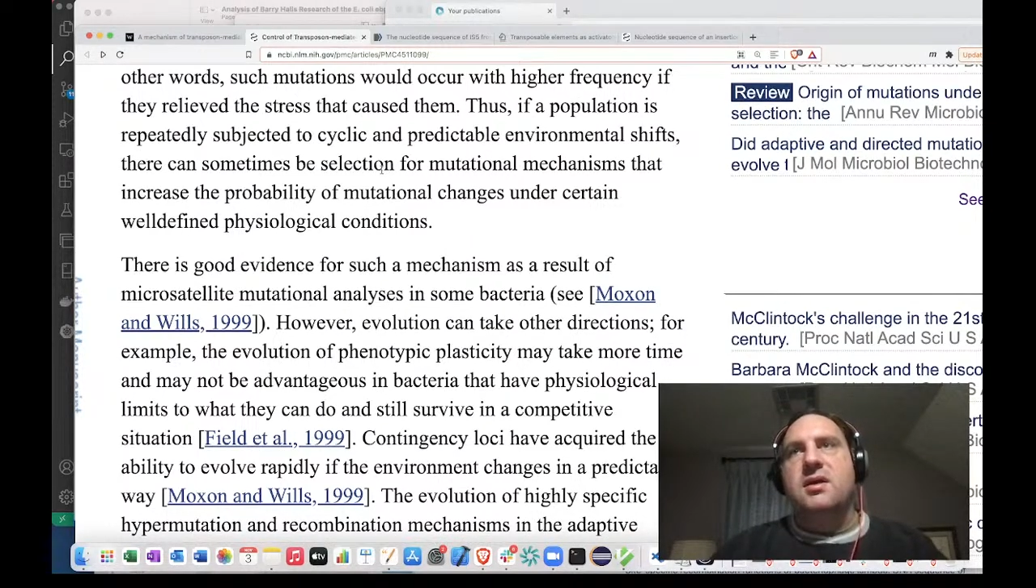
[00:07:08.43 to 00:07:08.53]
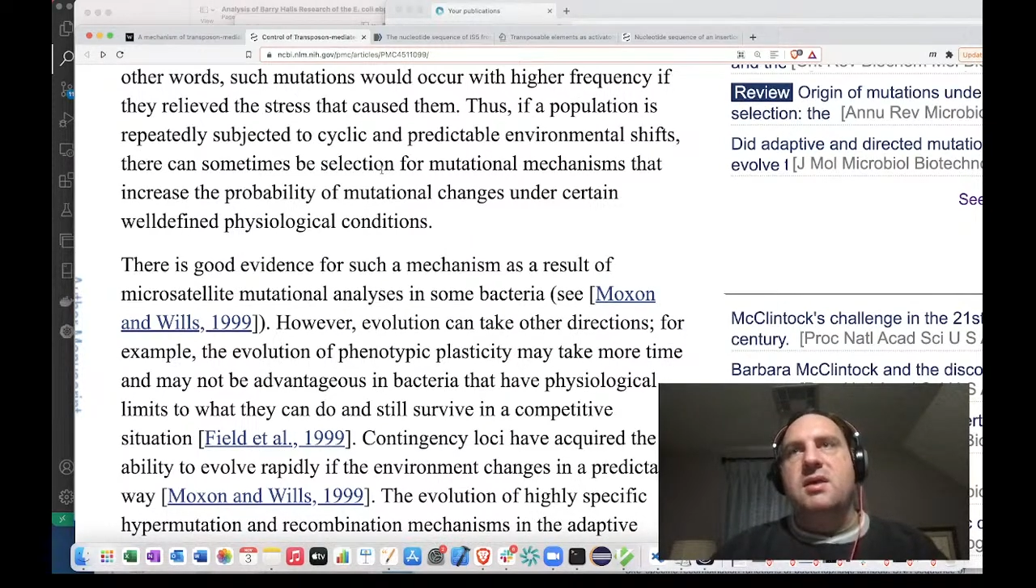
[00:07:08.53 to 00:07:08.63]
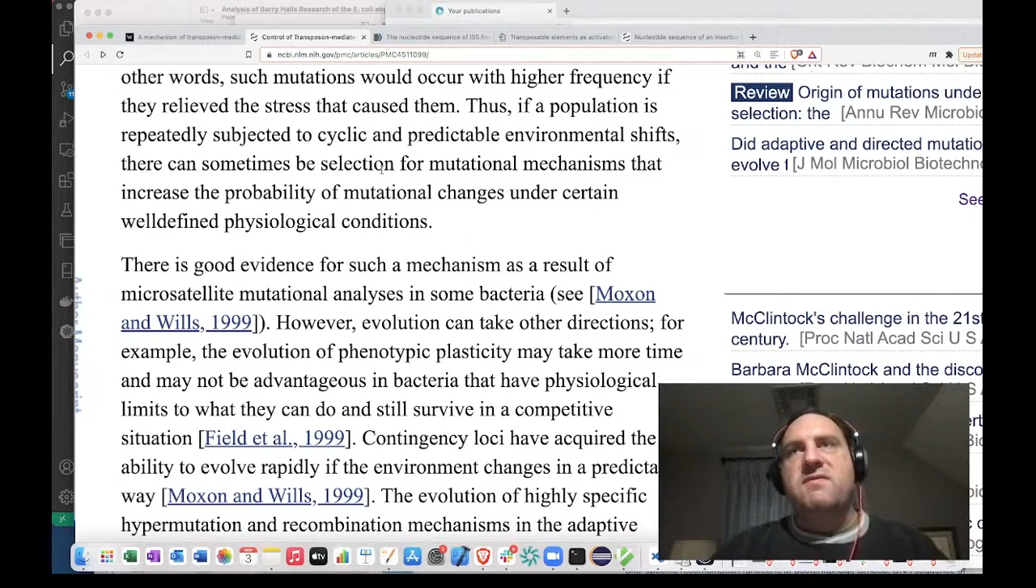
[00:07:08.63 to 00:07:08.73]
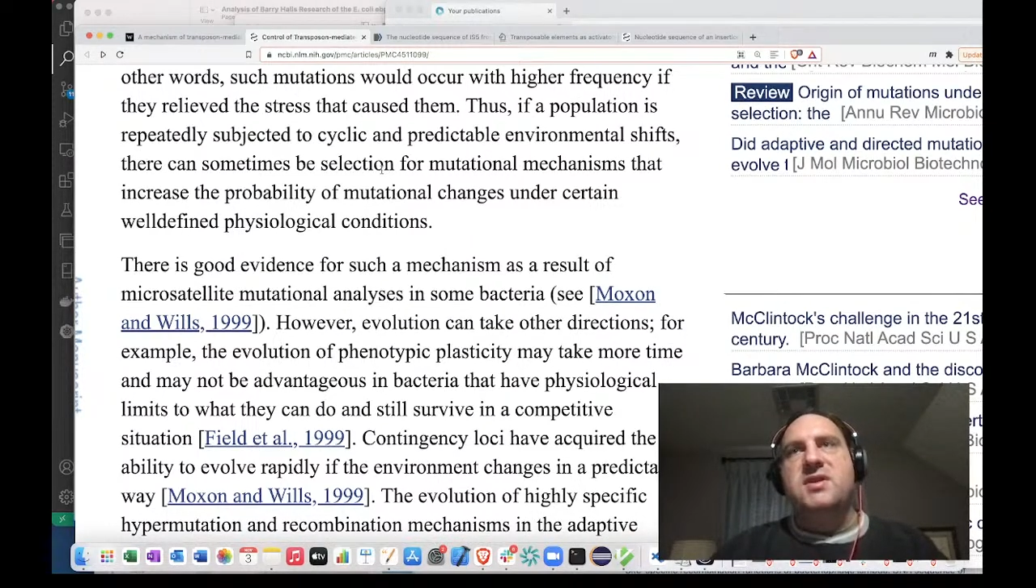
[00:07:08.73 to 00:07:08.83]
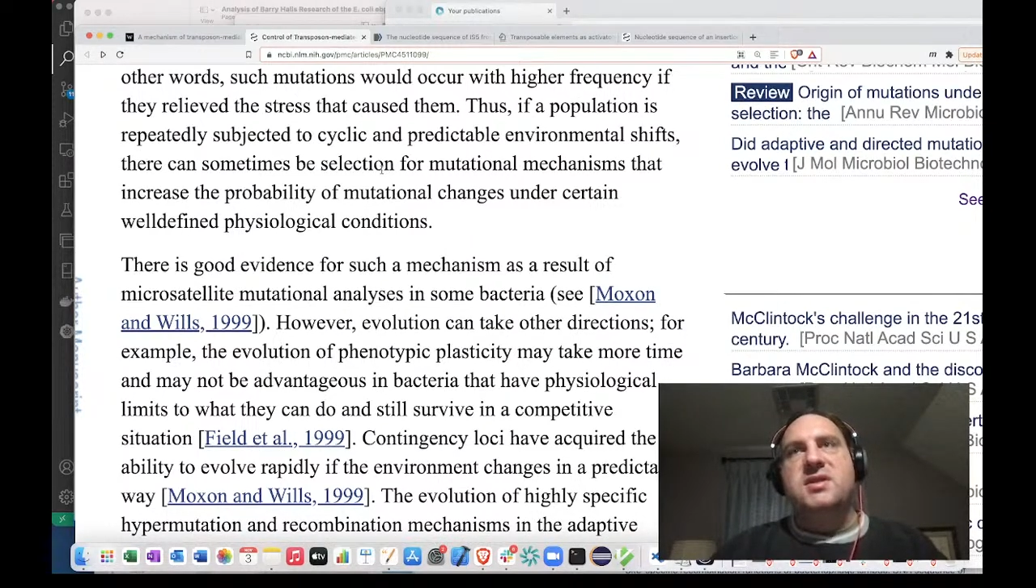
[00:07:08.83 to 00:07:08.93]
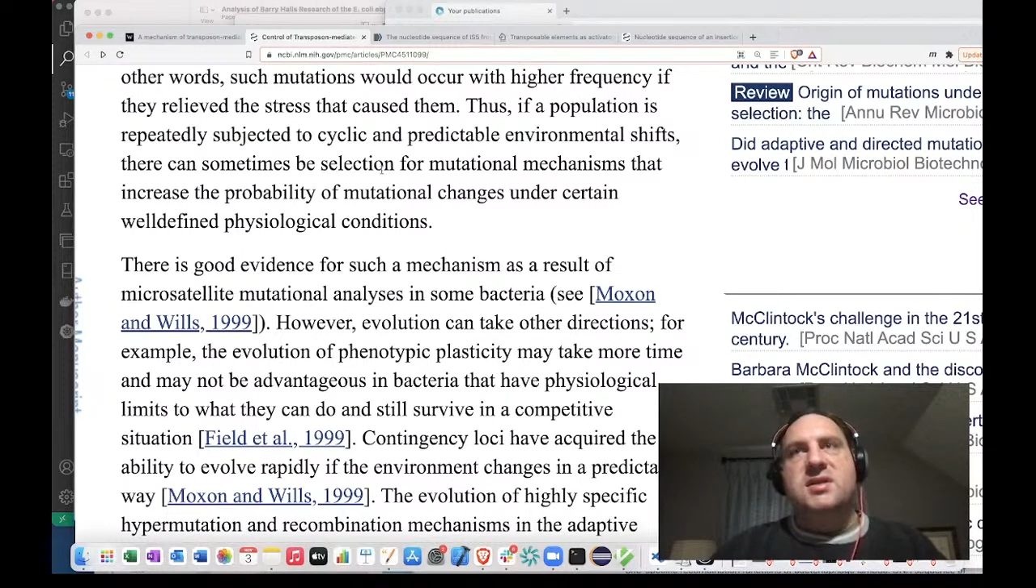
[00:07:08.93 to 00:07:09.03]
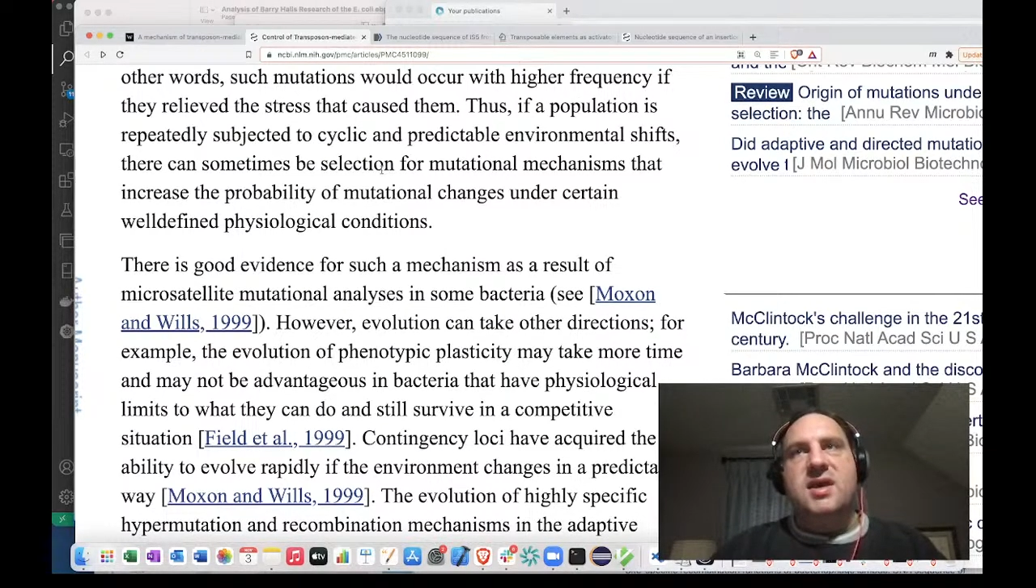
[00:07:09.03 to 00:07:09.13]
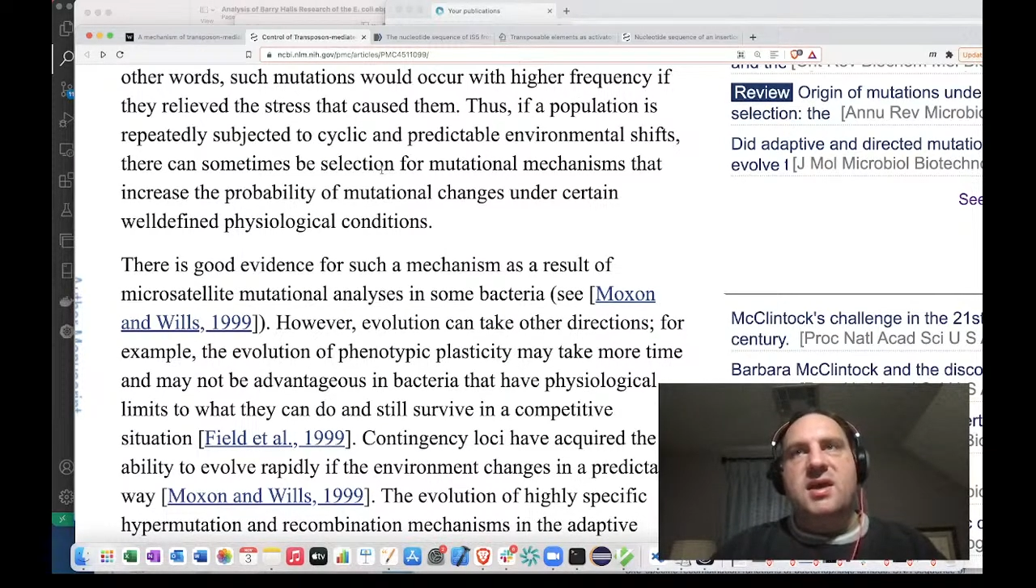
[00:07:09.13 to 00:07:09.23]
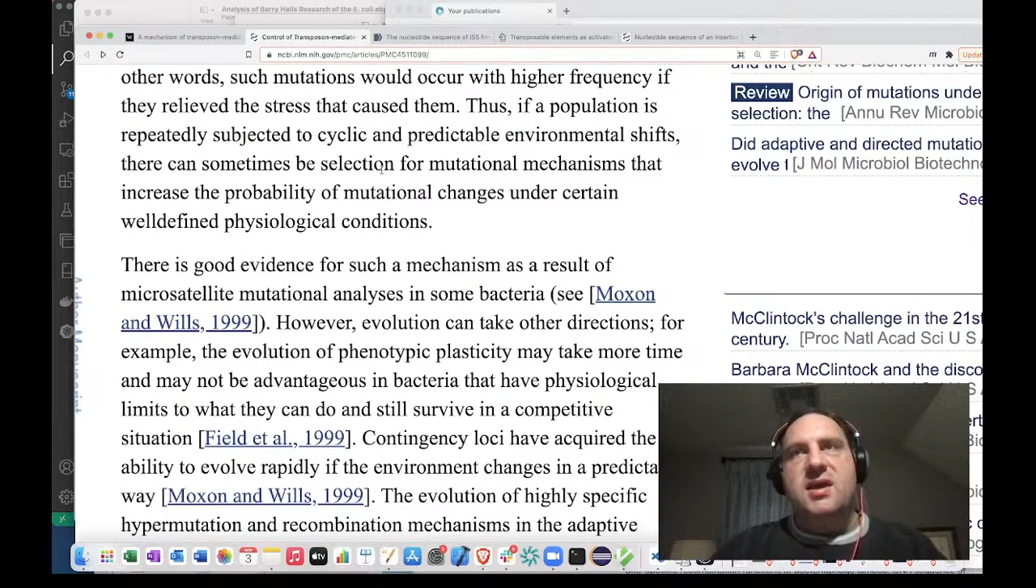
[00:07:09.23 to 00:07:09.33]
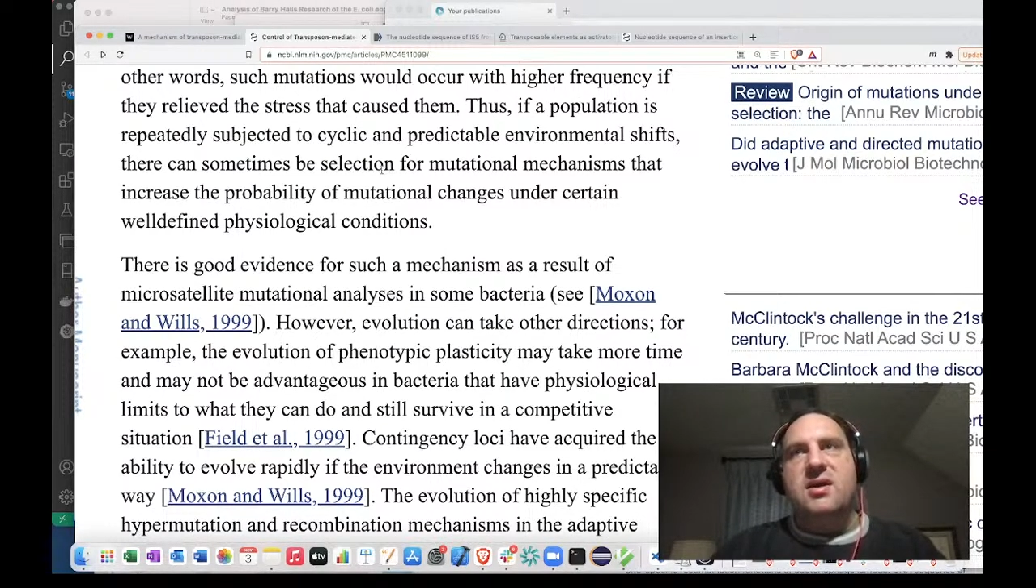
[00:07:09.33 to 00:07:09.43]
even
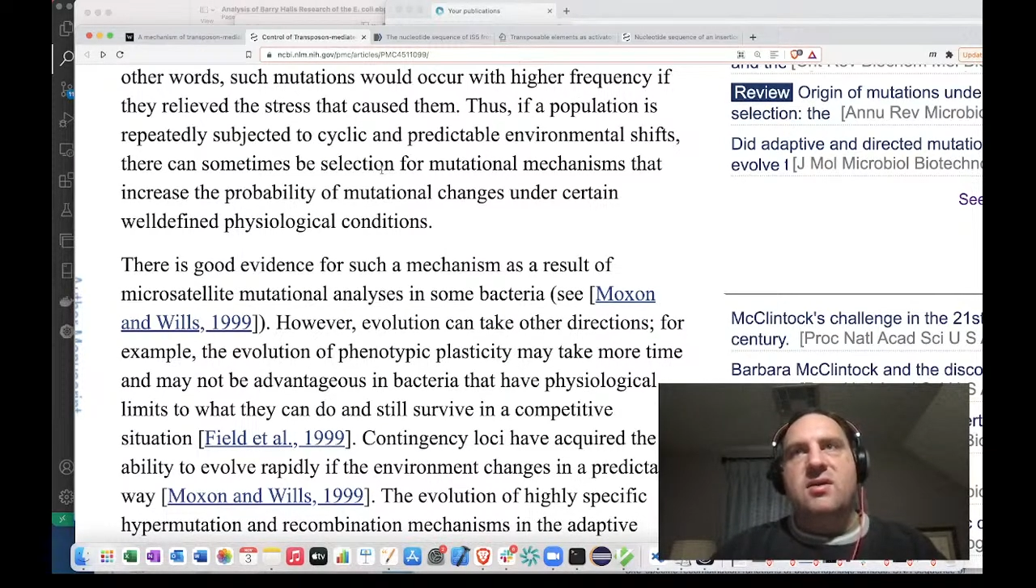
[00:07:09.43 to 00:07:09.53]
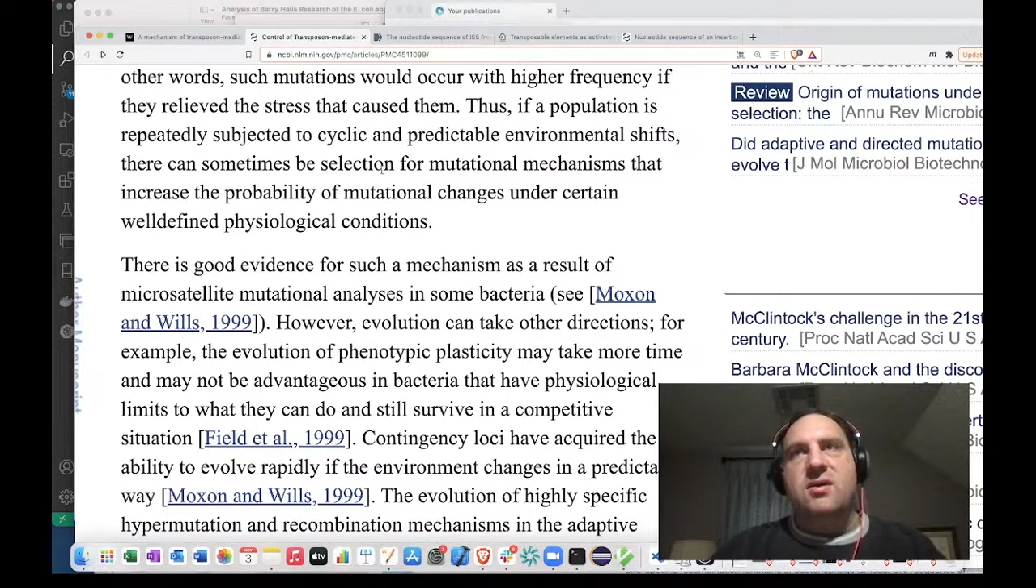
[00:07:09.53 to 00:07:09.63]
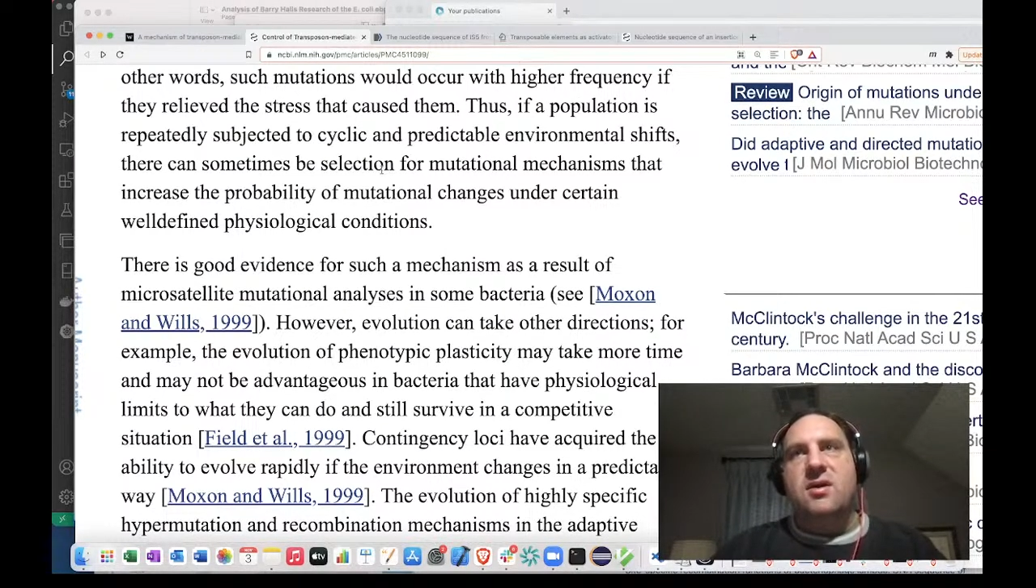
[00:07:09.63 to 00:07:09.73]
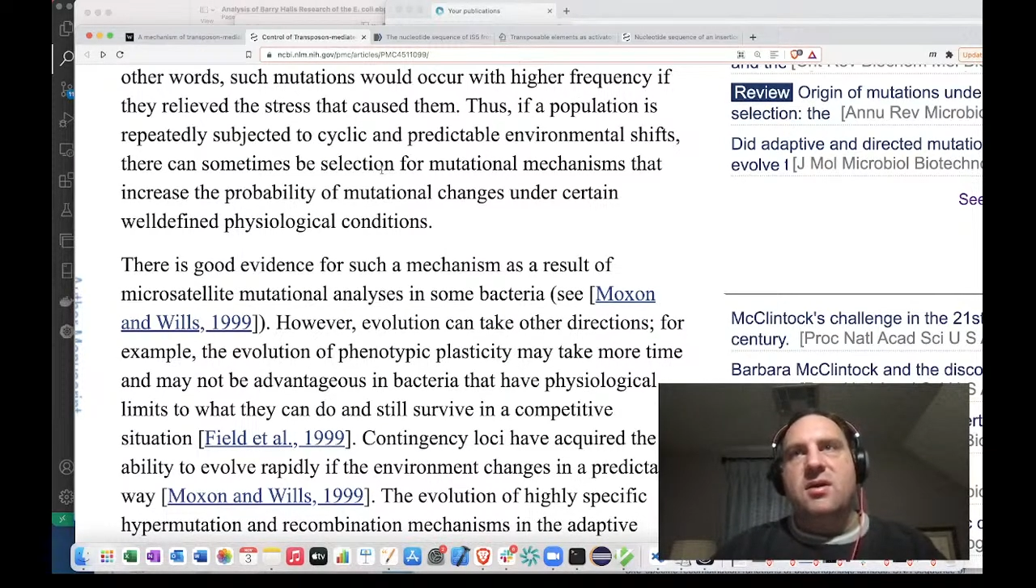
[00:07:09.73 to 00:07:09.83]
today,